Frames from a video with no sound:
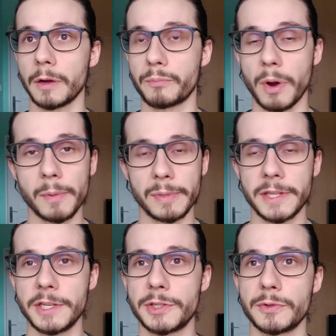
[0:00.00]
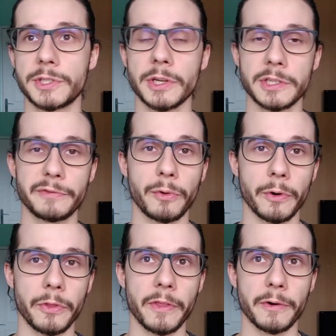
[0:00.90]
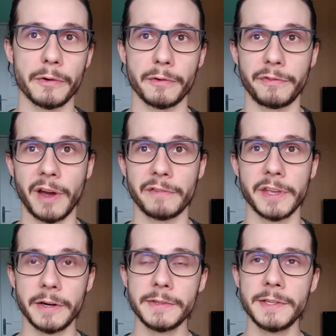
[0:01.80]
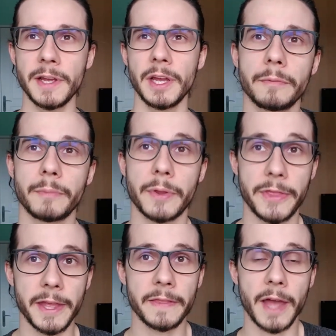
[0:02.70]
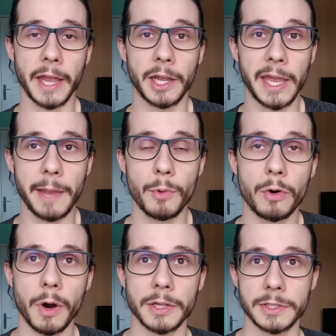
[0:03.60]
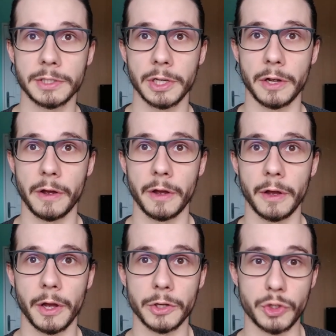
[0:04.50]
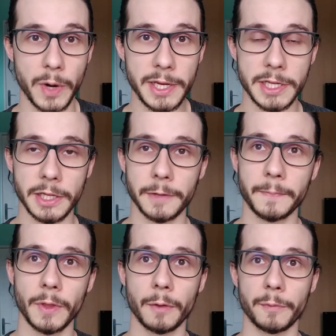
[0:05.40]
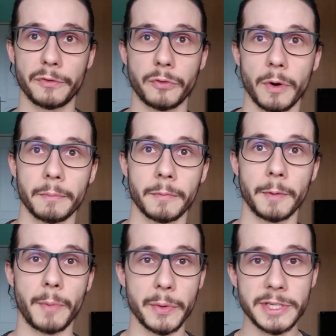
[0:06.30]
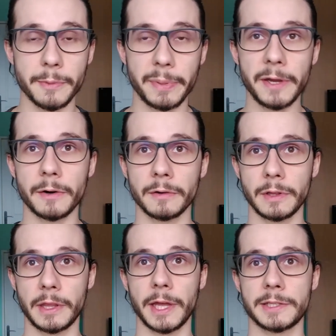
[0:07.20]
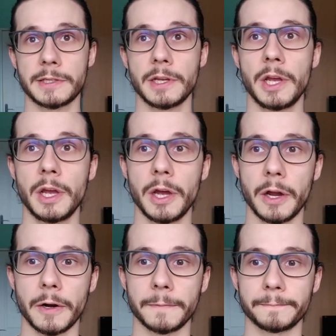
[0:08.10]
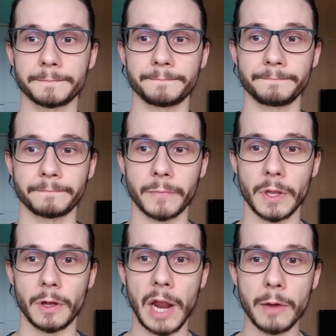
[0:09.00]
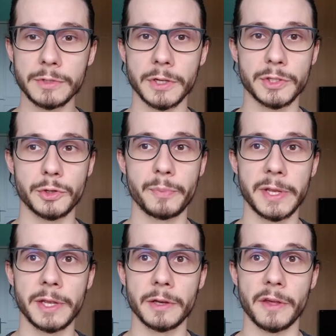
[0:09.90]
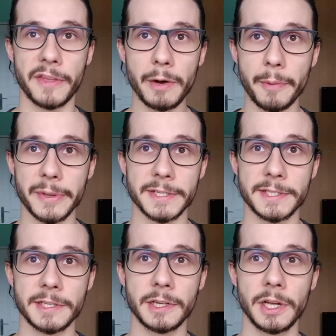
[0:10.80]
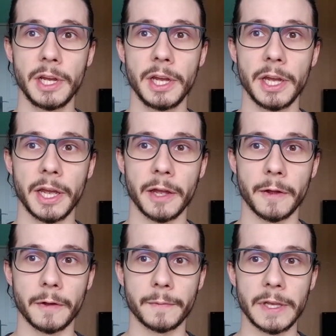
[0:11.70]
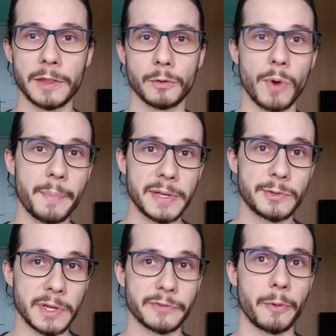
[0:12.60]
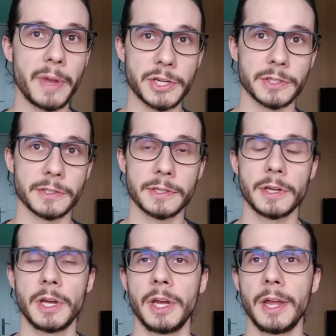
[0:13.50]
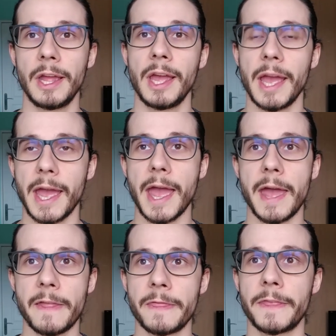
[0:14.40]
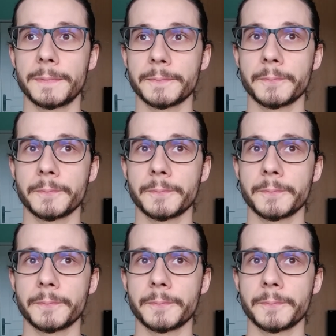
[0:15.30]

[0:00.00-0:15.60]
probably need to study for another 5 years. But then I came across a training from Marisa Peer that allows us to be therapists in rapid transformations. And